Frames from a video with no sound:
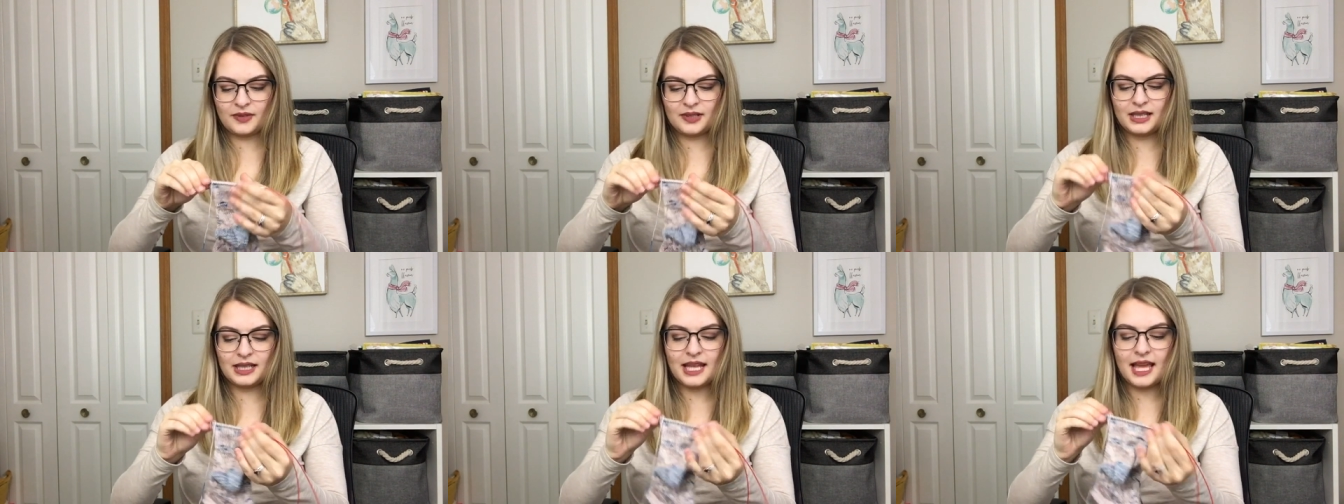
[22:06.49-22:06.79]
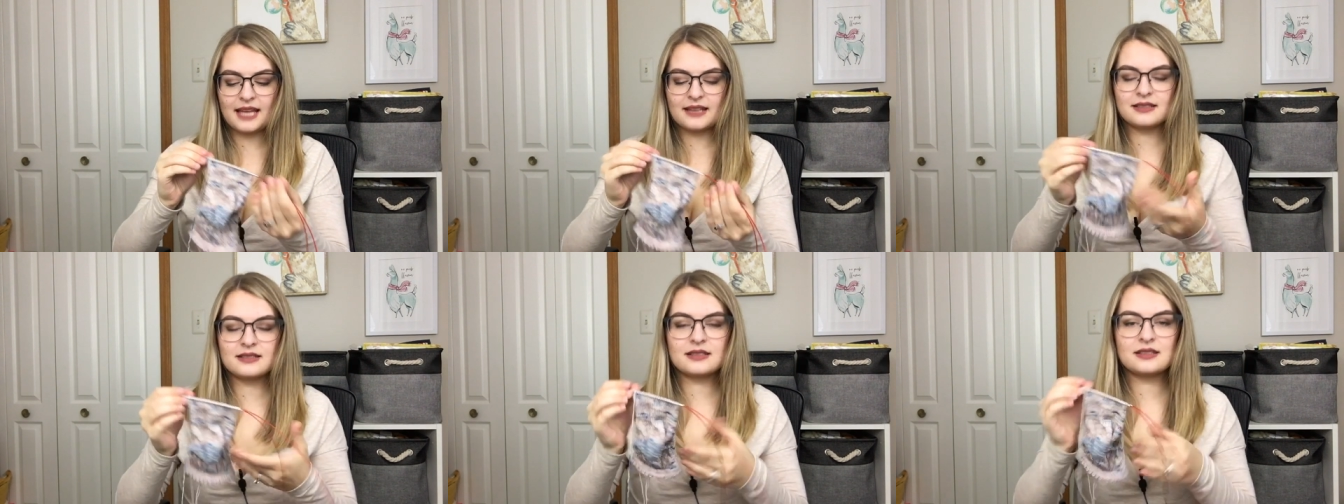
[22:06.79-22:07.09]

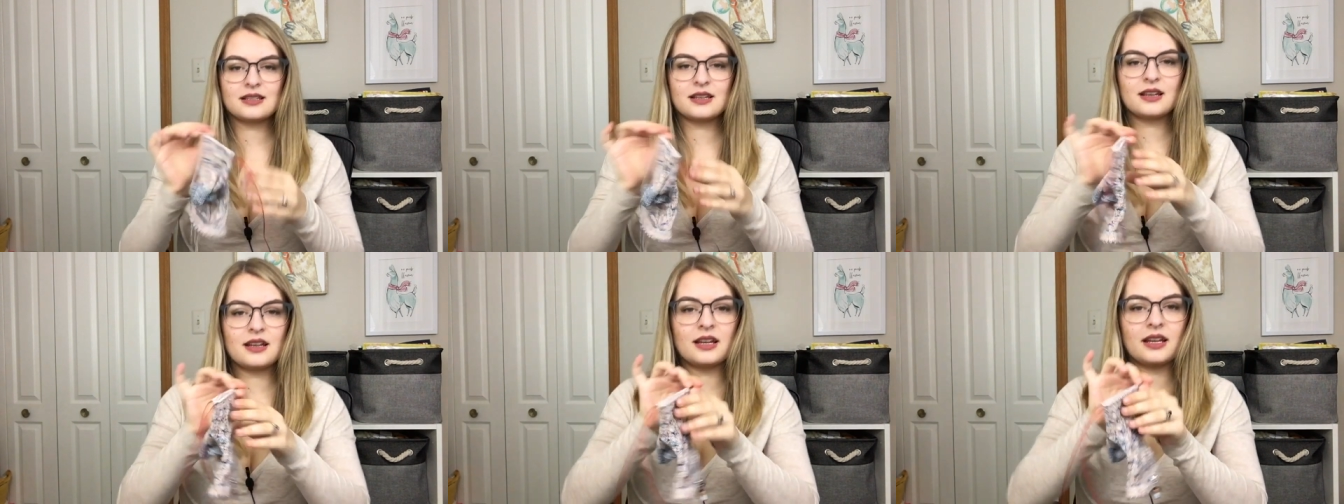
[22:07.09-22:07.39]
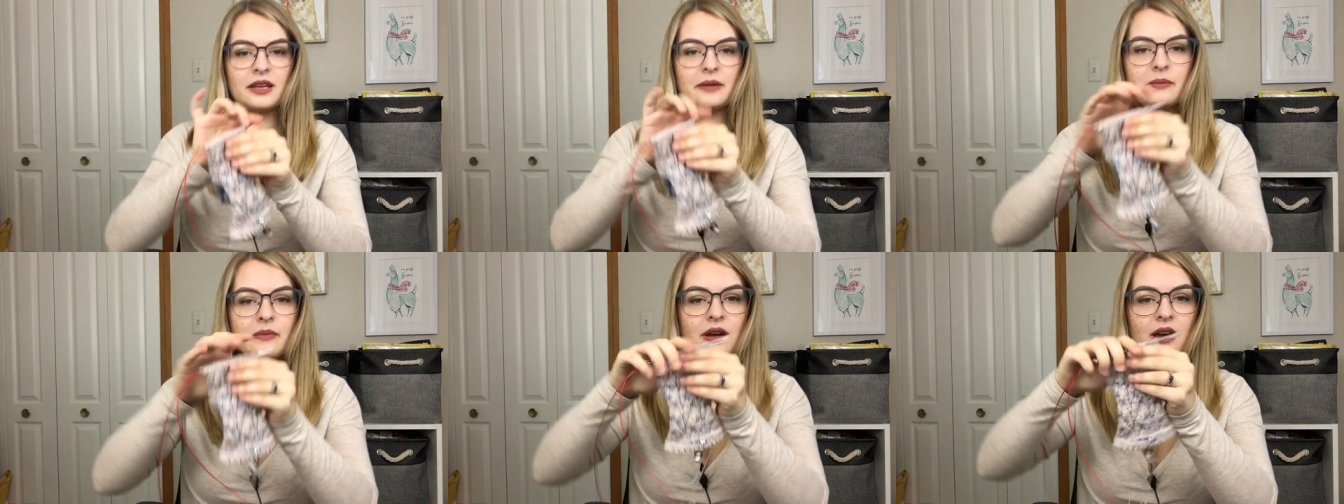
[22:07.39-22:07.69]
last
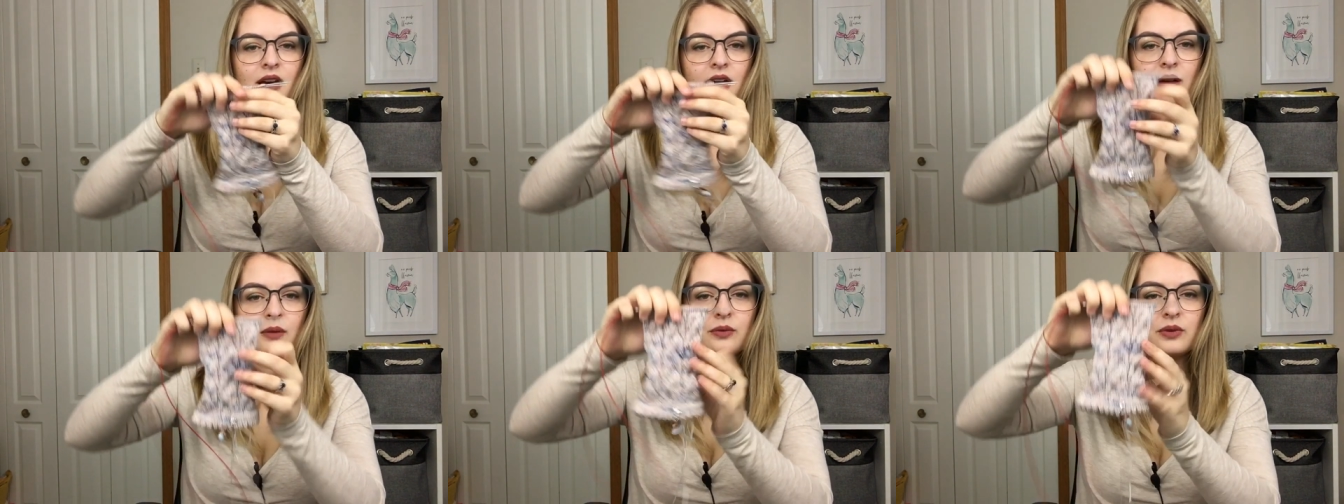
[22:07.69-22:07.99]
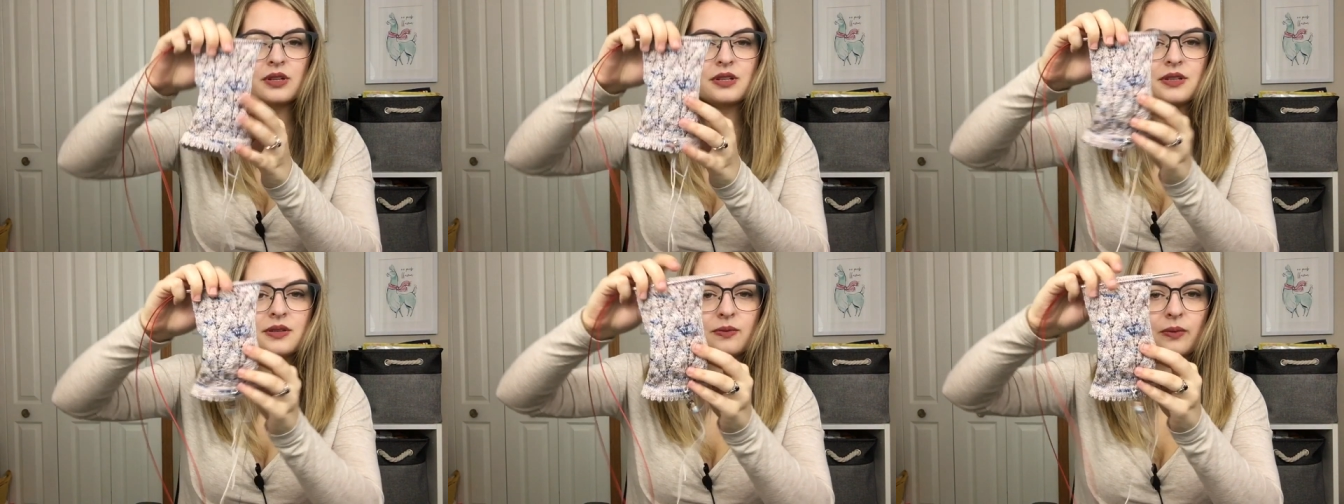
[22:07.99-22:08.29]
time I
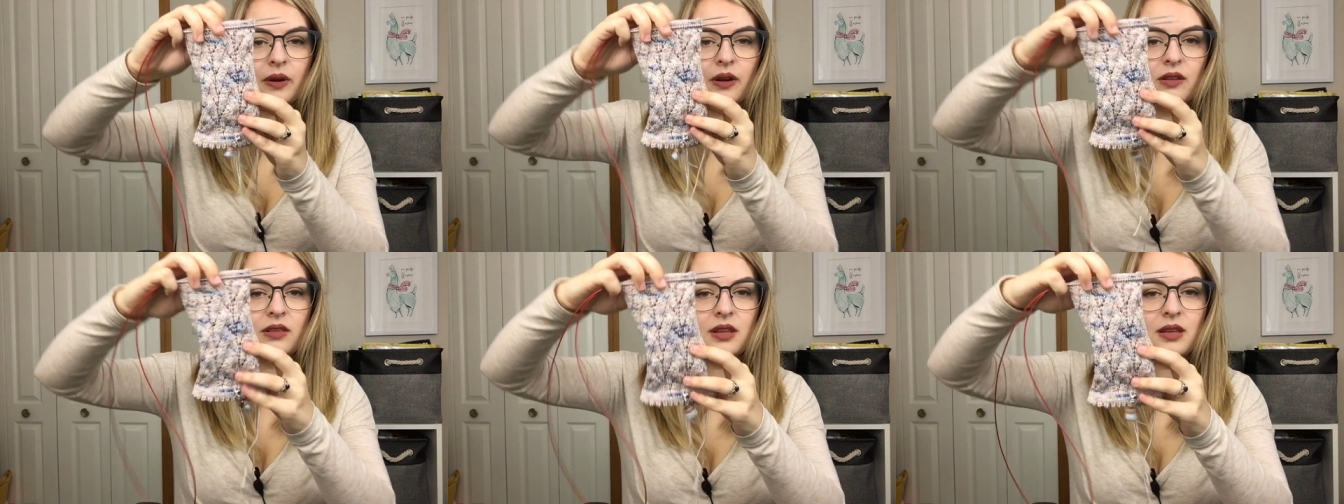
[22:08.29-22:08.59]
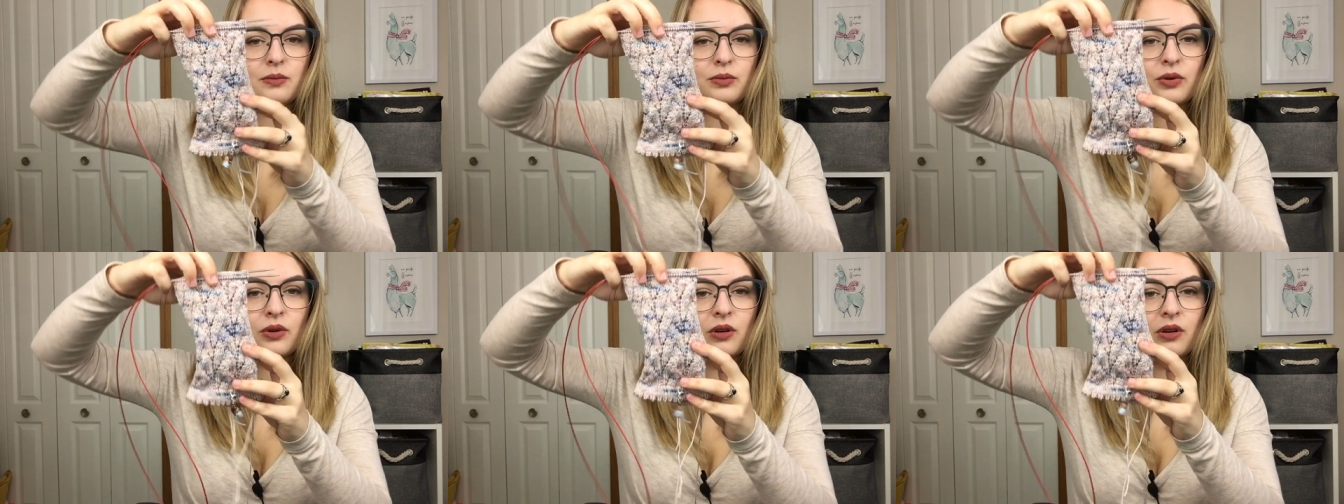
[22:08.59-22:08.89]
was where
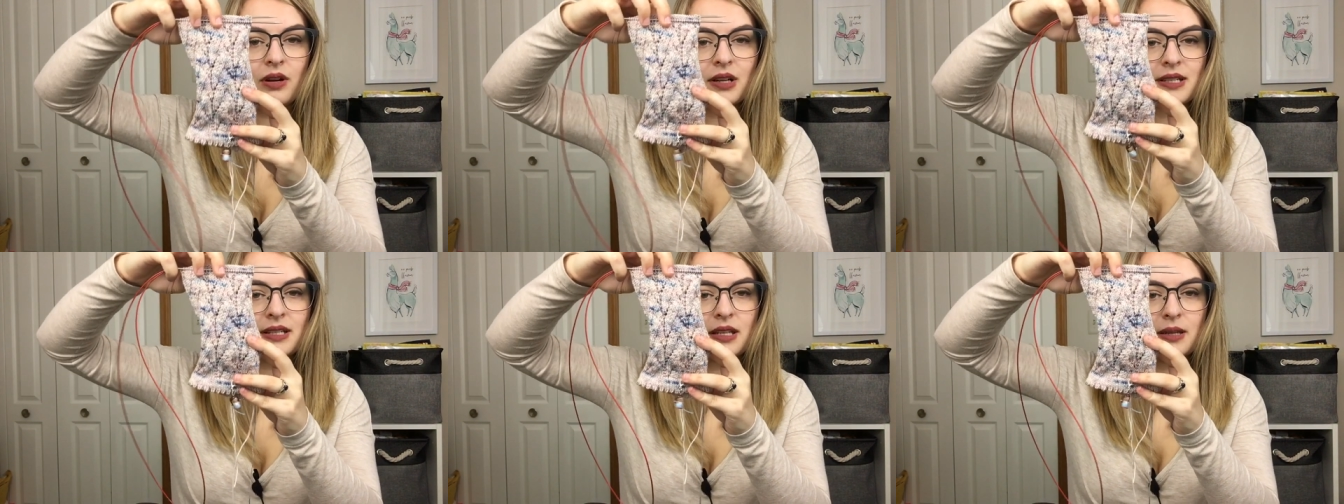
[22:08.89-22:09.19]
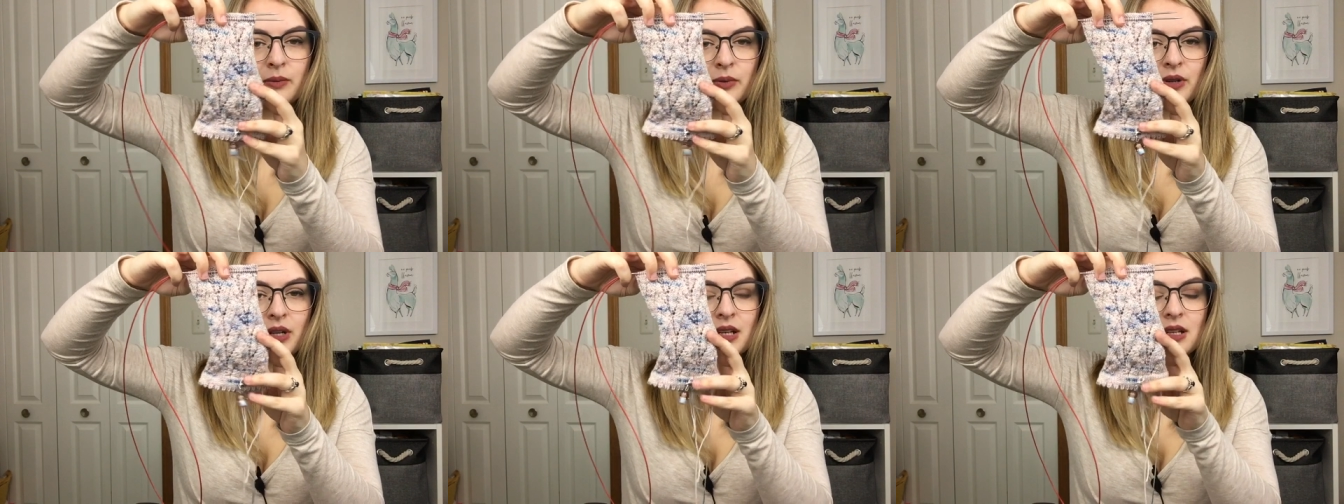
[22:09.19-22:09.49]
the Progress
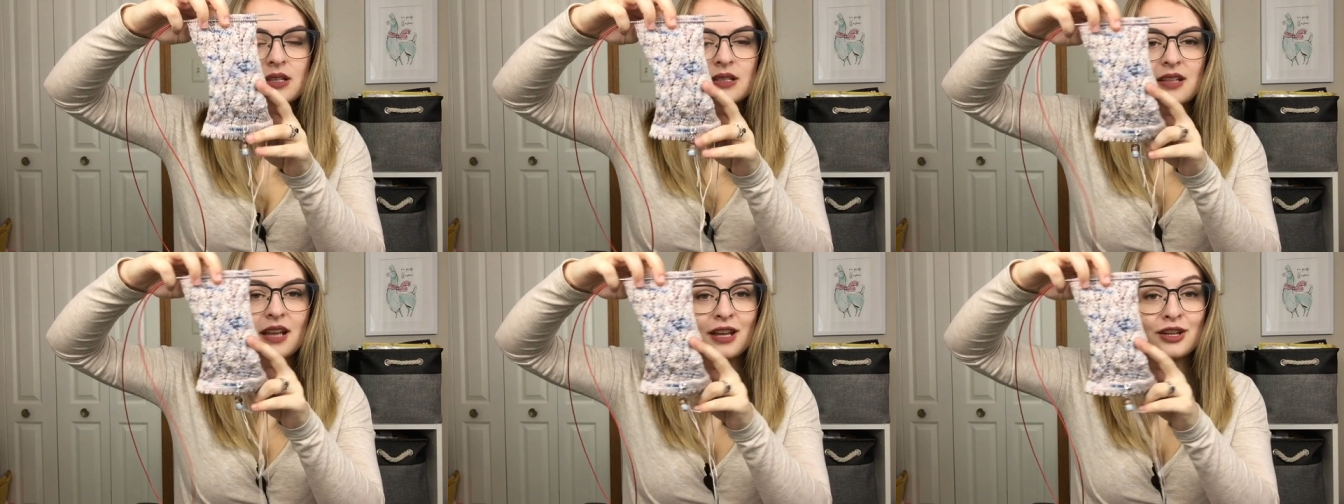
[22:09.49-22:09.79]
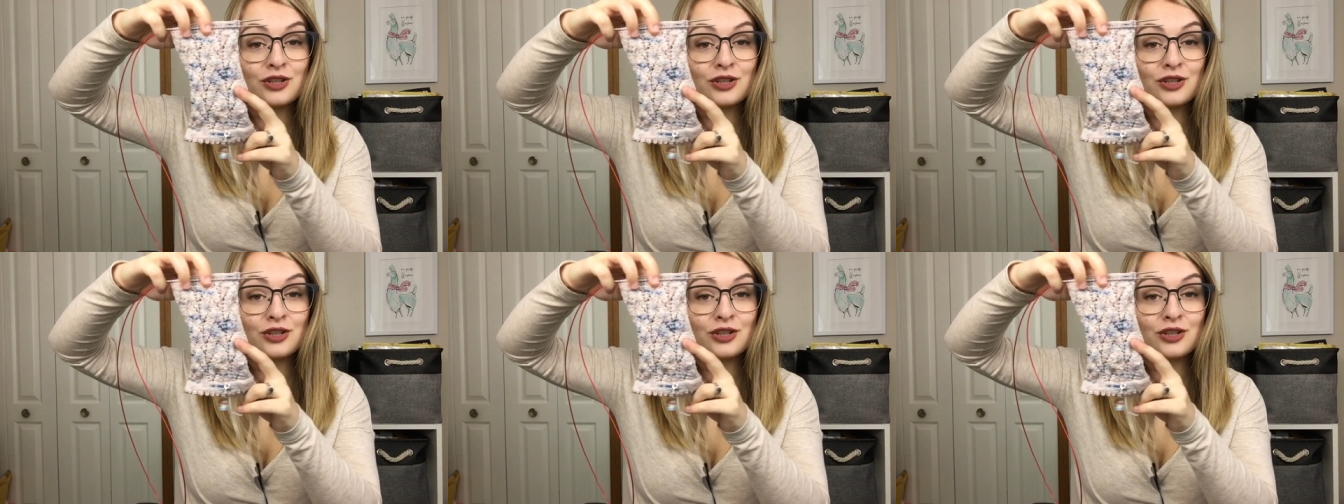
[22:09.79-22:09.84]
Keeper is.